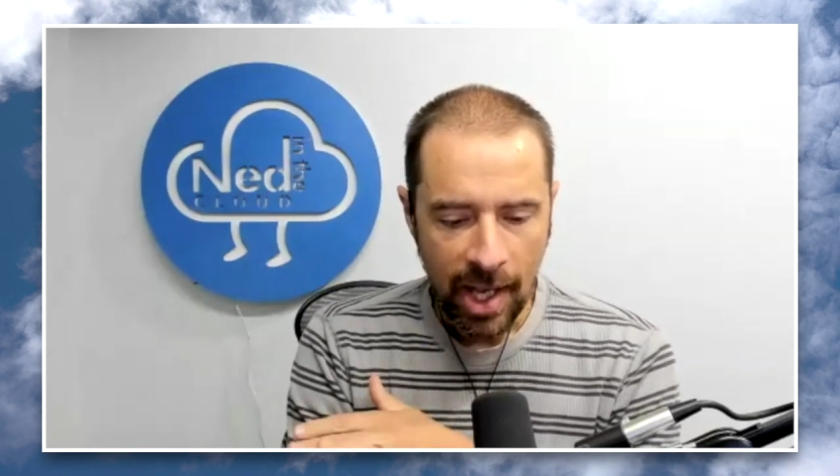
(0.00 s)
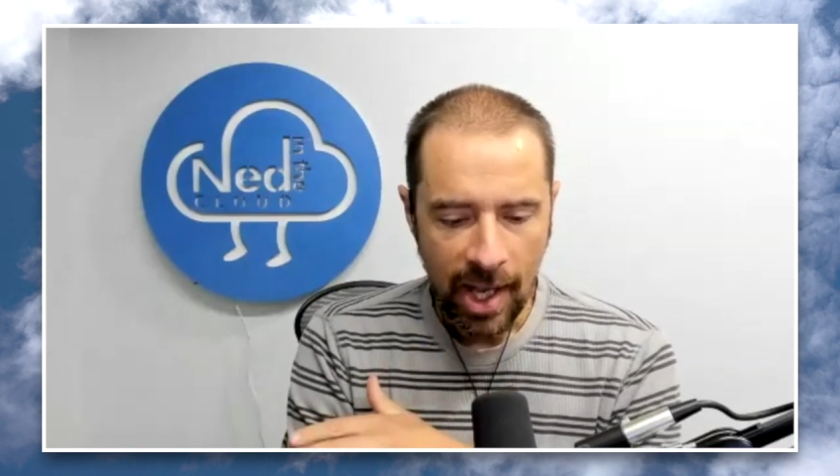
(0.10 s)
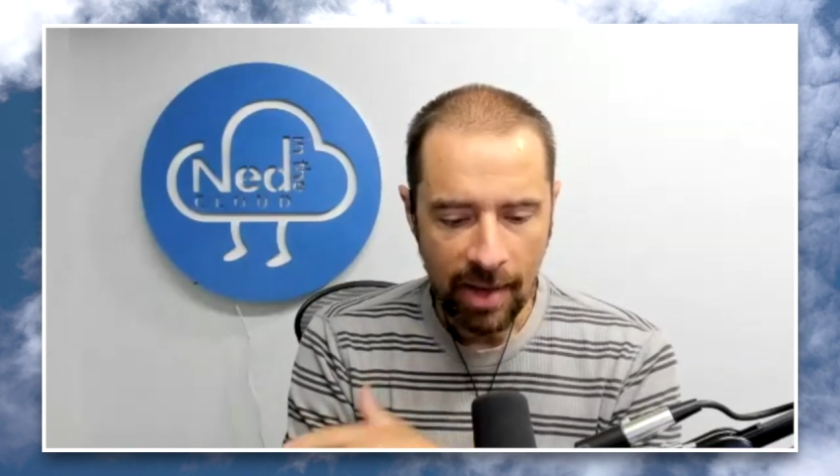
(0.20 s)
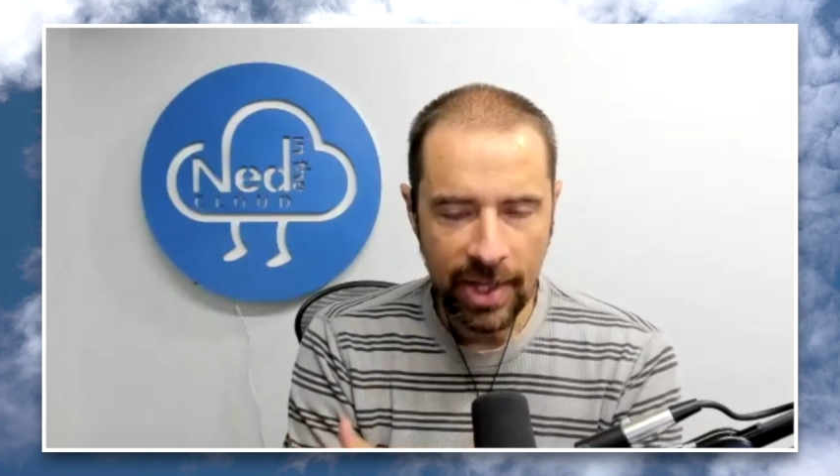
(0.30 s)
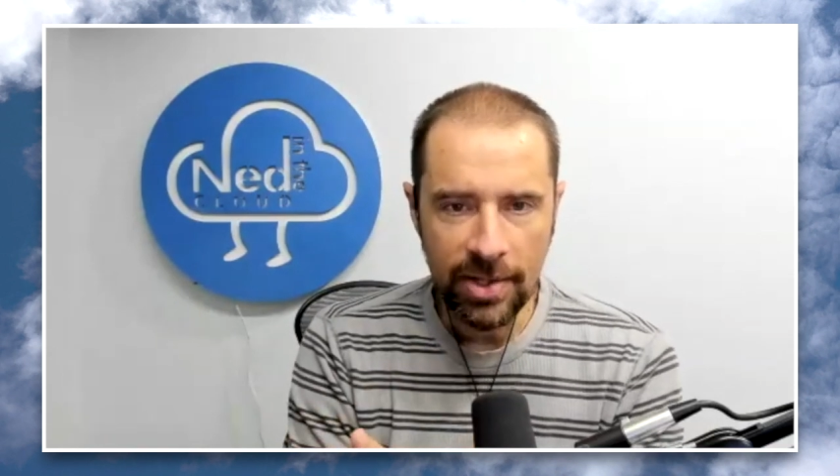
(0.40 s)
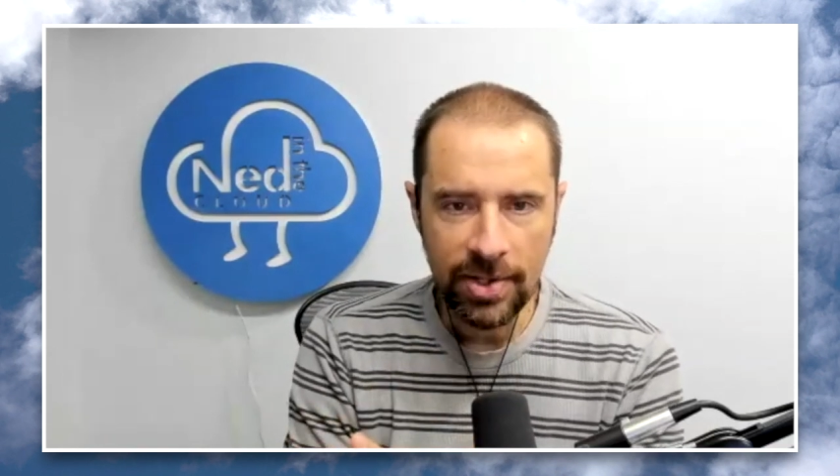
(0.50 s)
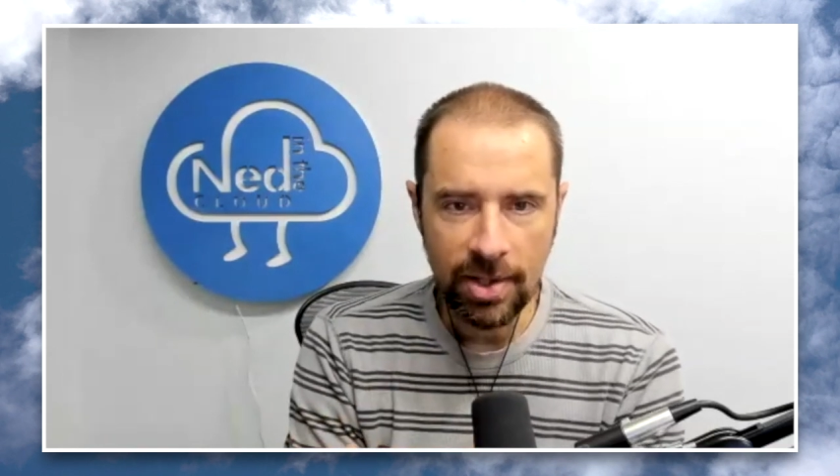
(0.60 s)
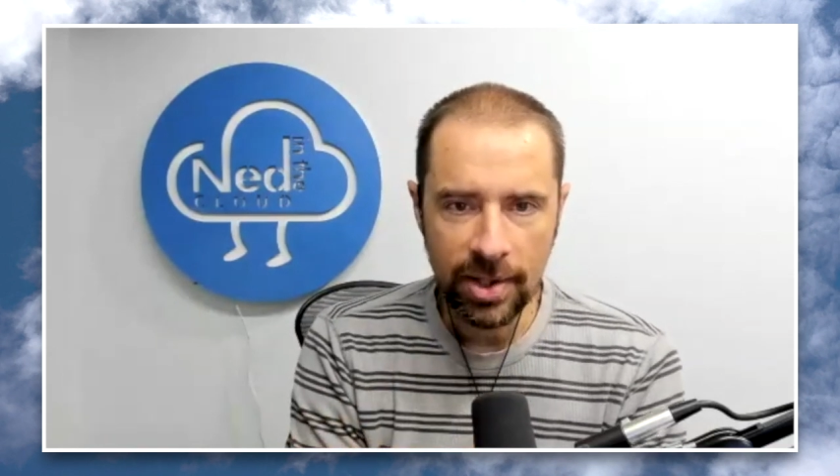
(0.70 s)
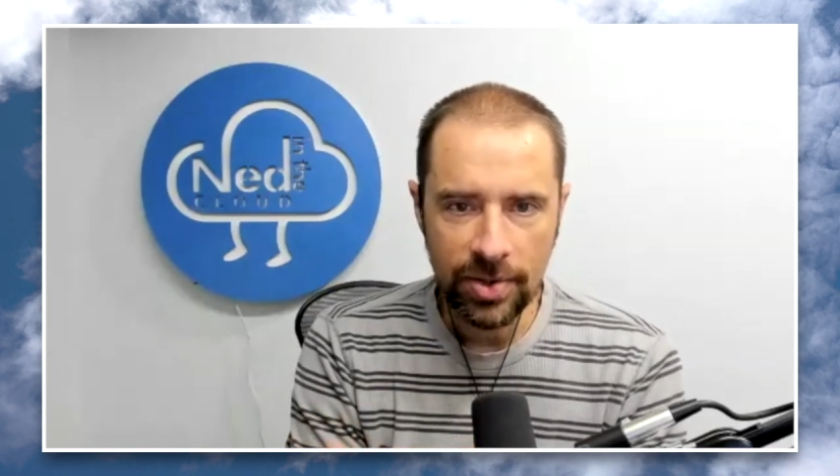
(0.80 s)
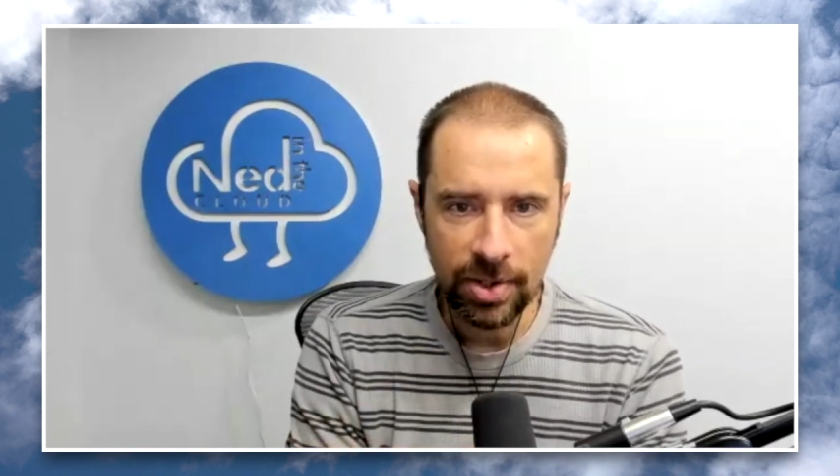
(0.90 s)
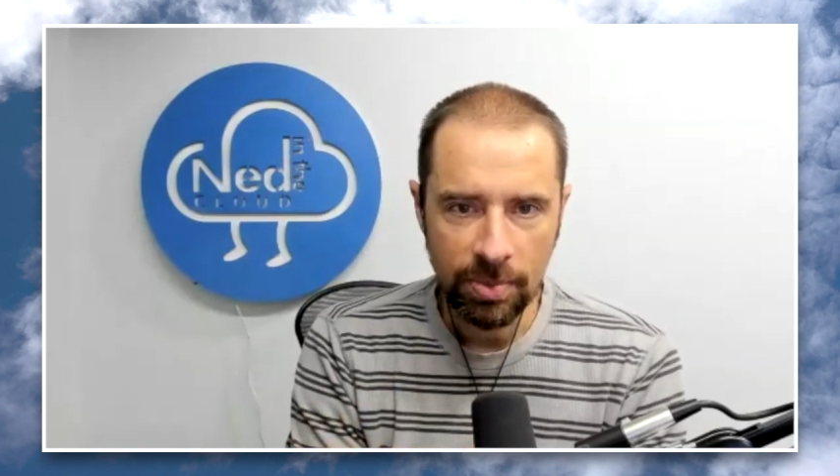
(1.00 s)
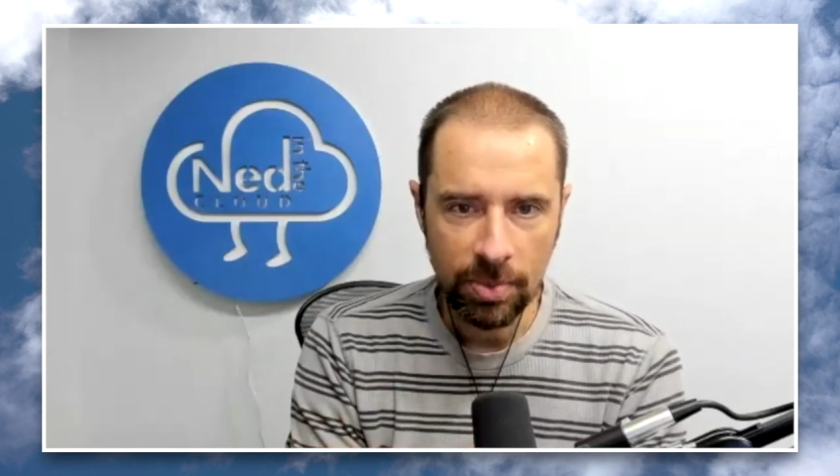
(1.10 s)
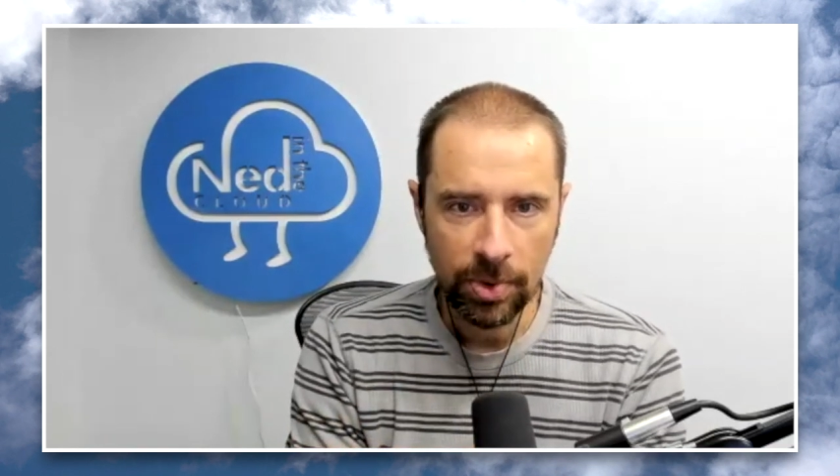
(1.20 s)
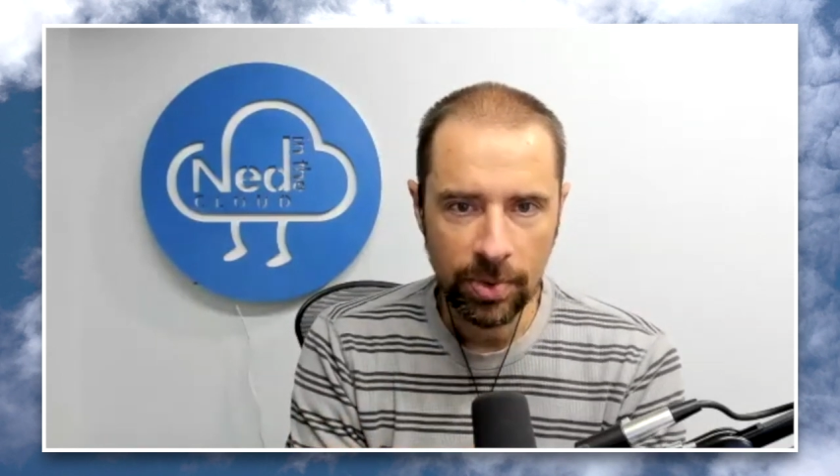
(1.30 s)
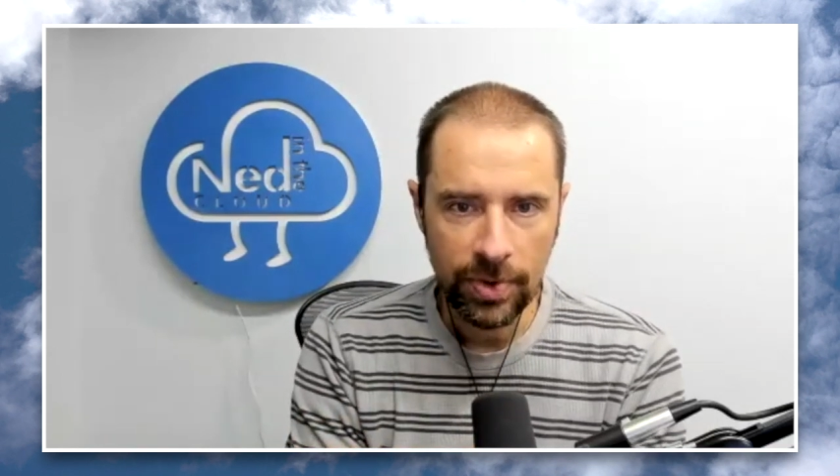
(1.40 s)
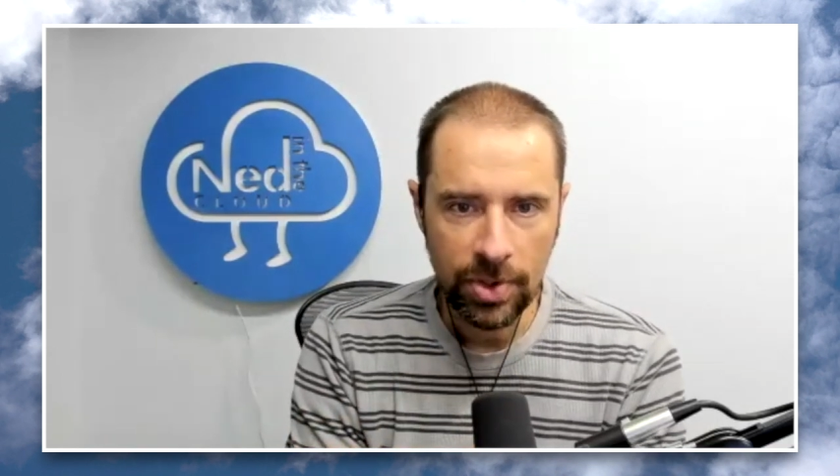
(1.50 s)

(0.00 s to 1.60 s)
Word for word: Have they started to move